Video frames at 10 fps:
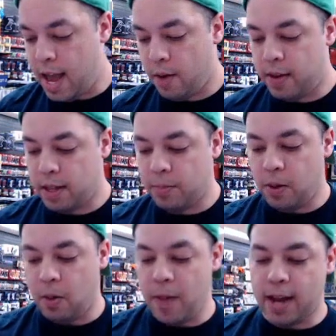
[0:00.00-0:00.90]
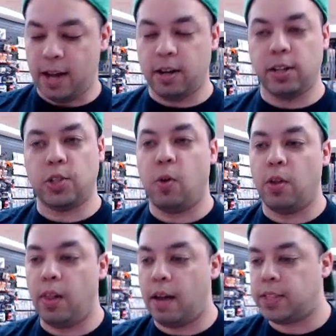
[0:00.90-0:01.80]
we got the ball back under control on
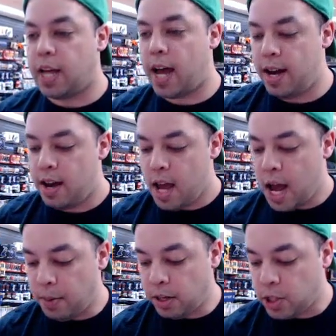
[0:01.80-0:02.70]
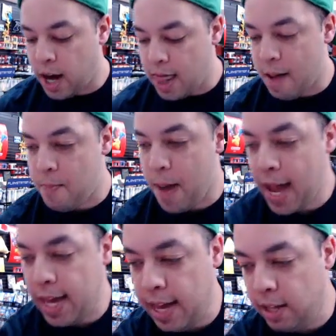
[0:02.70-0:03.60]
the left side. I'm going to try that
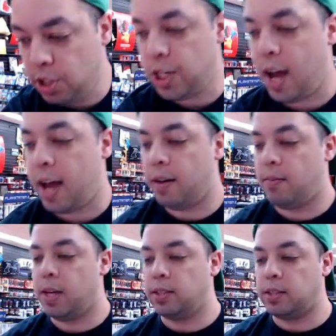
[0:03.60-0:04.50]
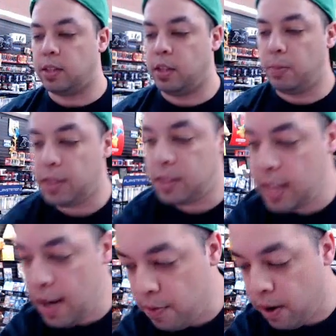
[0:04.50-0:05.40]
backhand shot because it's a little bit
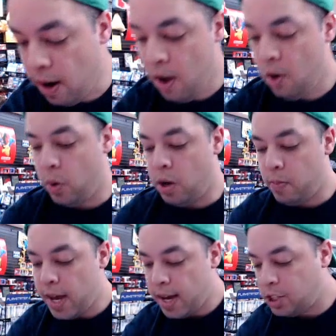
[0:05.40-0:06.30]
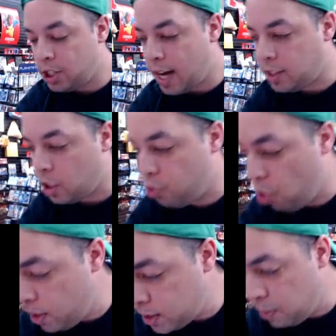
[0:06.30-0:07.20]
safer. When you're making shots
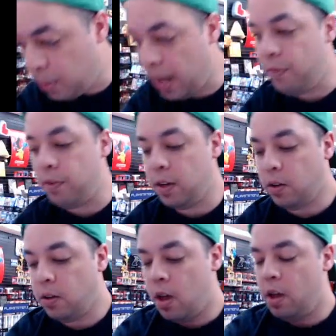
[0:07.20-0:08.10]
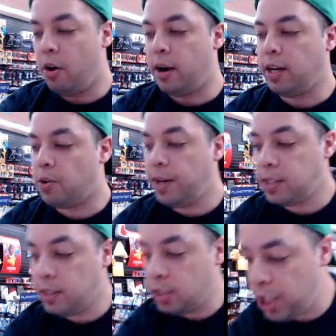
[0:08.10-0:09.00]
across the playfield, you're
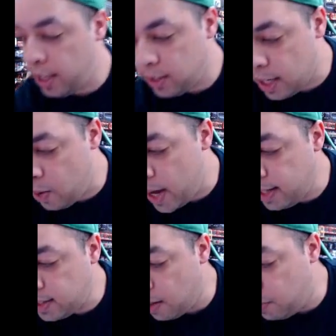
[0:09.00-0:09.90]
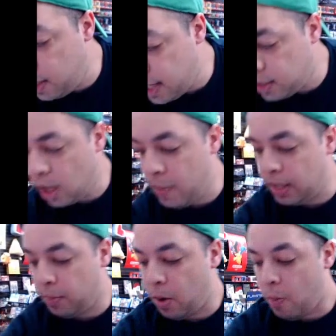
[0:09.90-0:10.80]
increasing the chance that you hit something that's going to
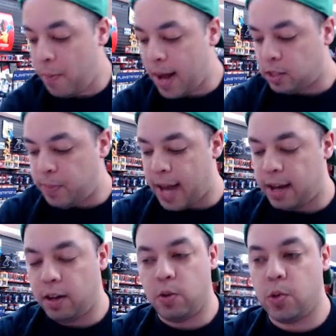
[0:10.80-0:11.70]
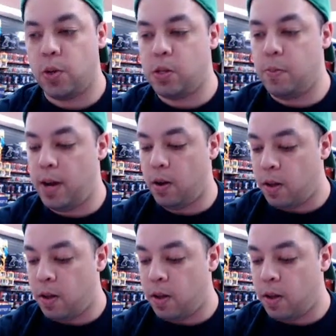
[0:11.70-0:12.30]
make the ball bounce back and go toward the middle.